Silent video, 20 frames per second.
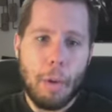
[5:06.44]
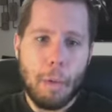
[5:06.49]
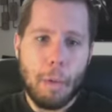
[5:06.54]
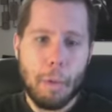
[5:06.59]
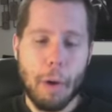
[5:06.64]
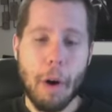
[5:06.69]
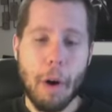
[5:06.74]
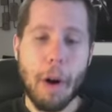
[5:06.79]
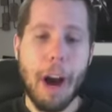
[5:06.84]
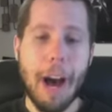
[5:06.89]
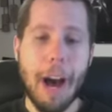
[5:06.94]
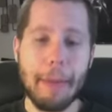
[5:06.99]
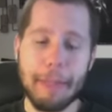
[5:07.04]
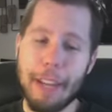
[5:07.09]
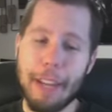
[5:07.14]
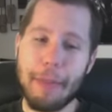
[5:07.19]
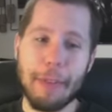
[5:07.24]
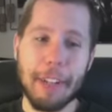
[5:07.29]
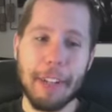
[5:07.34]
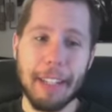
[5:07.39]
Well, I'm
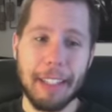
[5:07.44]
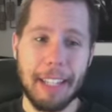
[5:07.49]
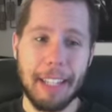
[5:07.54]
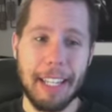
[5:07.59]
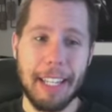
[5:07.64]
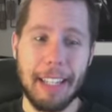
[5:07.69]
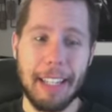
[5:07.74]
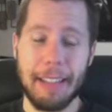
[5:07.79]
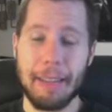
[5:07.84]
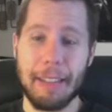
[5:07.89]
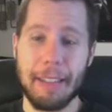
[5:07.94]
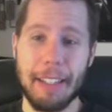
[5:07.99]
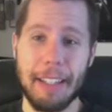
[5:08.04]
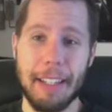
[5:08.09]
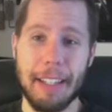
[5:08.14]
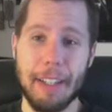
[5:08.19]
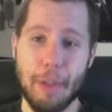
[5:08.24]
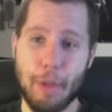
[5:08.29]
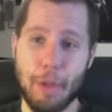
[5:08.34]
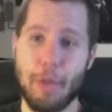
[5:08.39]
definitely
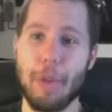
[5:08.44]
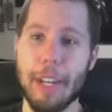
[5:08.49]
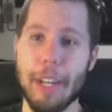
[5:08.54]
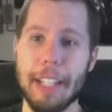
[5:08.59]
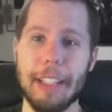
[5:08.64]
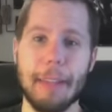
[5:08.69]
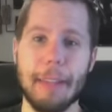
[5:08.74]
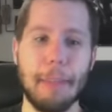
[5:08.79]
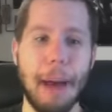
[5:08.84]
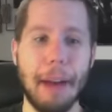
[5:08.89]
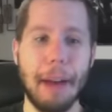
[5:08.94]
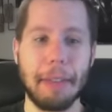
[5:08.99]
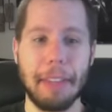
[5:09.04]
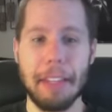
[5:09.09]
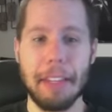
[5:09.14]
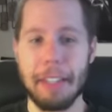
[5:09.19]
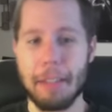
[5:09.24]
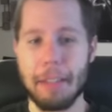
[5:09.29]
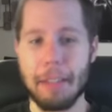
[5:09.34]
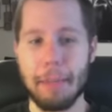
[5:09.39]
intrigued
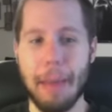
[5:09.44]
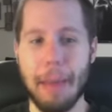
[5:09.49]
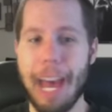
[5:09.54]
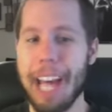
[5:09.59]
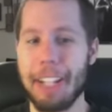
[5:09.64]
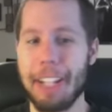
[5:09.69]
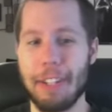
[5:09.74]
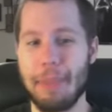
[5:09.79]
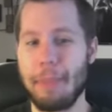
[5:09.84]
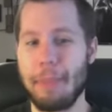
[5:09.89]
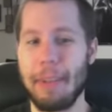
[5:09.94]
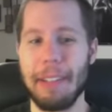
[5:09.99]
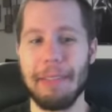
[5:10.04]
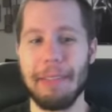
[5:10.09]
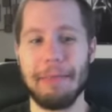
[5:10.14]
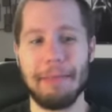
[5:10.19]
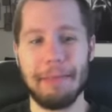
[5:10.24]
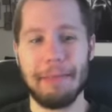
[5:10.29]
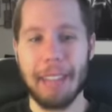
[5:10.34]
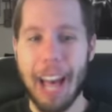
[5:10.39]
about this match,
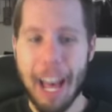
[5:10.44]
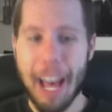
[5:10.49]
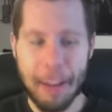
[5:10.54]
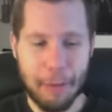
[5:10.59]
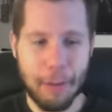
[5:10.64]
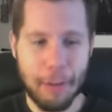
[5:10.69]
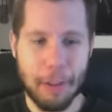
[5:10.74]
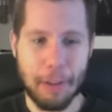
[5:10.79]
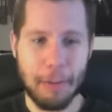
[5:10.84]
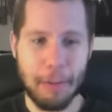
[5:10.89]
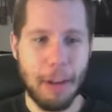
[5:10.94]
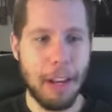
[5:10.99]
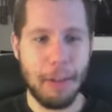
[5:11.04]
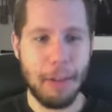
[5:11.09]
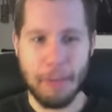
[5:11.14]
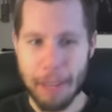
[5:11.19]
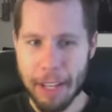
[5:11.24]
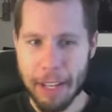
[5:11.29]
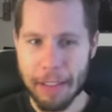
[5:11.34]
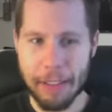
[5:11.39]
but not for the
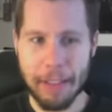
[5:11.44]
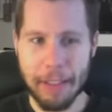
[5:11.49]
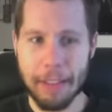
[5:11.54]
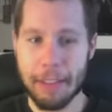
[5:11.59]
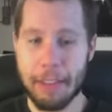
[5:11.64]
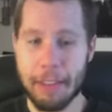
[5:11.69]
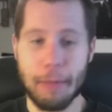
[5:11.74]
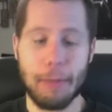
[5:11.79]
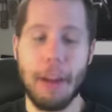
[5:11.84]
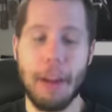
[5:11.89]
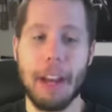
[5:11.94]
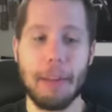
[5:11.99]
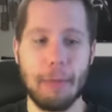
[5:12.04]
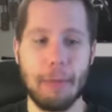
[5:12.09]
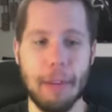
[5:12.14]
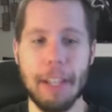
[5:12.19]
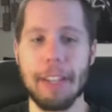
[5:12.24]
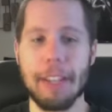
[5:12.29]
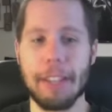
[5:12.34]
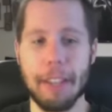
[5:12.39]
right reasons. The
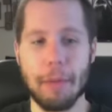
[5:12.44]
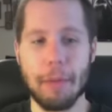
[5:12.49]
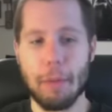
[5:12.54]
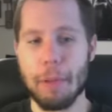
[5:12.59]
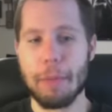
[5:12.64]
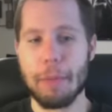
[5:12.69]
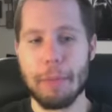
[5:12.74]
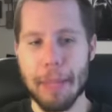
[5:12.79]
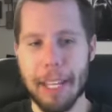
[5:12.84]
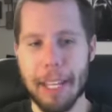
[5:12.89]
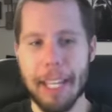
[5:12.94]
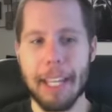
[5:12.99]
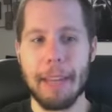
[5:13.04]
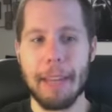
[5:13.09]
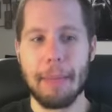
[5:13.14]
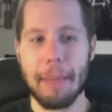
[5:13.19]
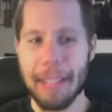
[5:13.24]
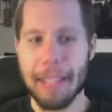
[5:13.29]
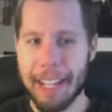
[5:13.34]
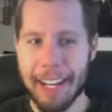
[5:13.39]
right reason would
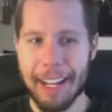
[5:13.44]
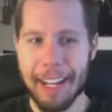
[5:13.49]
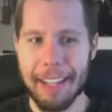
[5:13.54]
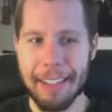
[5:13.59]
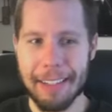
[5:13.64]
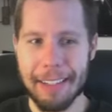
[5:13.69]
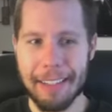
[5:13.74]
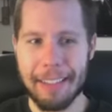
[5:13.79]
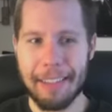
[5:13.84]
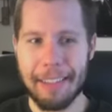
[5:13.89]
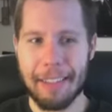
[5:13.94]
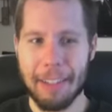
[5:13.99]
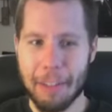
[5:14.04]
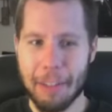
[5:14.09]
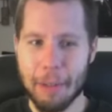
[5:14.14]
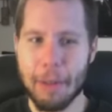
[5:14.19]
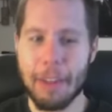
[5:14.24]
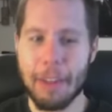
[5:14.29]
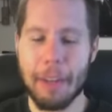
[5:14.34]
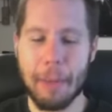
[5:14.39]
be because the
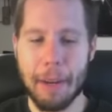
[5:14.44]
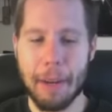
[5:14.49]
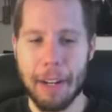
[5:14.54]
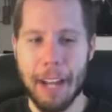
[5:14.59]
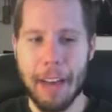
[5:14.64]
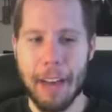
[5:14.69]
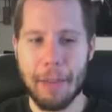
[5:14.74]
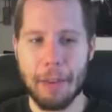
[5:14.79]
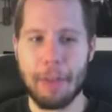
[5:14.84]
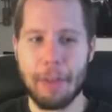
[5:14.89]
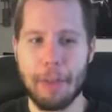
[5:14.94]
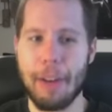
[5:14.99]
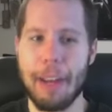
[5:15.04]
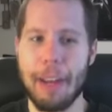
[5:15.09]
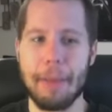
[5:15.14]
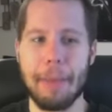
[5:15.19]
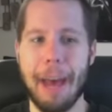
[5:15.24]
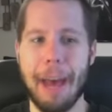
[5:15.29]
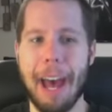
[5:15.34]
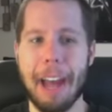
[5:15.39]
two of them are going to have a
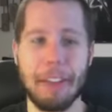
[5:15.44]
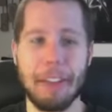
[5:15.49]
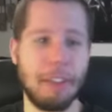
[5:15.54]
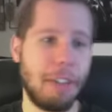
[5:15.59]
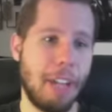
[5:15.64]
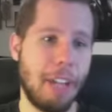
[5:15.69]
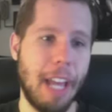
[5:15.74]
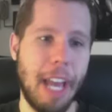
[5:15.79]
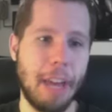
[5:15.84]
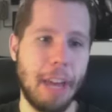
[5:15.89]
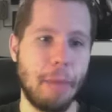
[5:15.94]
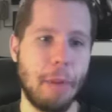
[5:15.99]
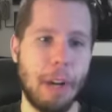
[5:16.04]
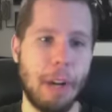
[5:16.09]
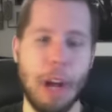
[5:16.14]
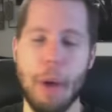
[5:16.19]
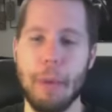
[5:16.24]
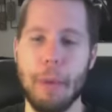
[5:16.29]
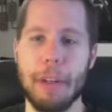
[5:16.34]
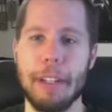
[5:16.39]
great match, and we're
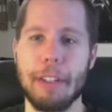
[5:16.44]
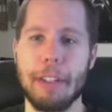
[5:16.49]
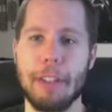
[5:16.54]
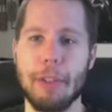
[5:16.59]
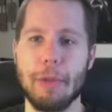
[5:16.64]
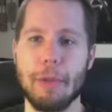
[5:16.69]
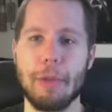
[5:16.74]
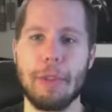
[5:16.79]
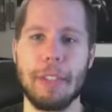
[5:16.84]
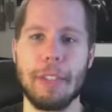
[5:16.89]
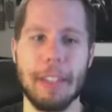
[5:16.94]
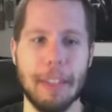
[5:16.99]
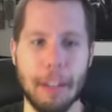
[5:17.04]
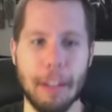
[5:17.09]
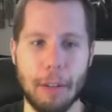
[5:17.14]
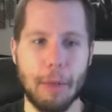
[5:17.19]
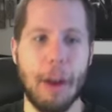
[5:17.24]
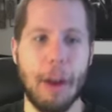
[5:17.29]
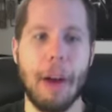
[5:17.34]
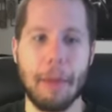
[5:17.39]
going to see
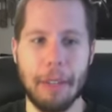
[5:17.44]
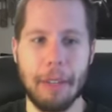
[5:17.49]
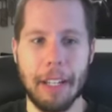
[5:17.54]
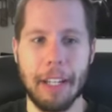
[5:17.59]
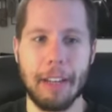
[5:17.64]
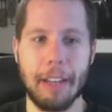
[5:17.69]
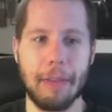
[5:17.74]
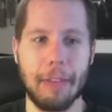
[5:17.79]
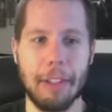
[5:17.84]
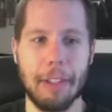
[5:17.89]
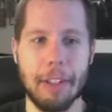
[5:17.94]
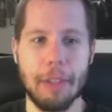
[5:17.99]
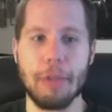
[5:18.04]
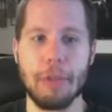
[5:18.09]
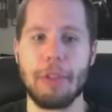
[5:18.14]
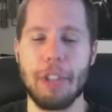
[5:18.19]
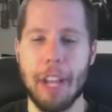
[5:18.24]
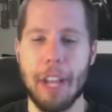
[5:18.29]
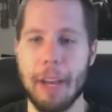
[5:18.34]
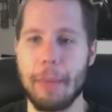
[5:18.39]
the crowning of a
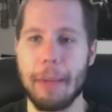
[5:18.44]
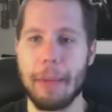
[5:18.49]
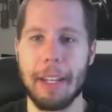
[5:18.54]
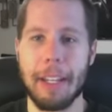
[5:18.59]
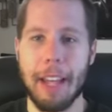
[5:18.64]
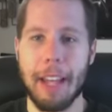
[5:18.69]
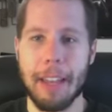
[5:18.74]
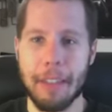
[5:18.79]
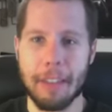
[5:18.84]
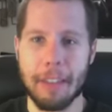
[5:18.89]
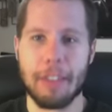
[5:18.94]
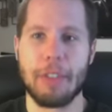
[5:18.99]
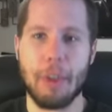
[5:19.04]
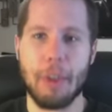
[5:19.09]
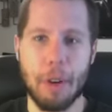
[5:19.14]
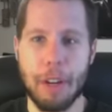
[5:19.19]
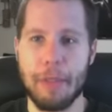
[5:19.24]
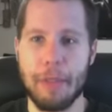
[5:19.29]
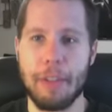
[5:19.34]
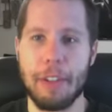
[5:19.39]
new champion and the
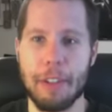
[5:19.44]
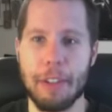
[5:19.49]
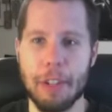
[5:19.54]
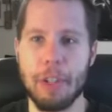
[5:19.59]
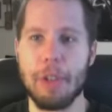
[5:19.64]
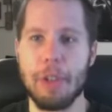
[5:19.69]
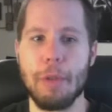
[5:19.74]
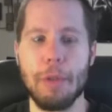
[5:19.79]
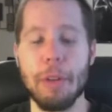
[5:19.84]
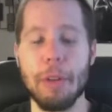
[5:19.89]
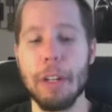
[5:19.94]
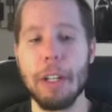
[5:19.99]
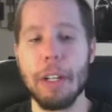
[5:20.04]
start of a new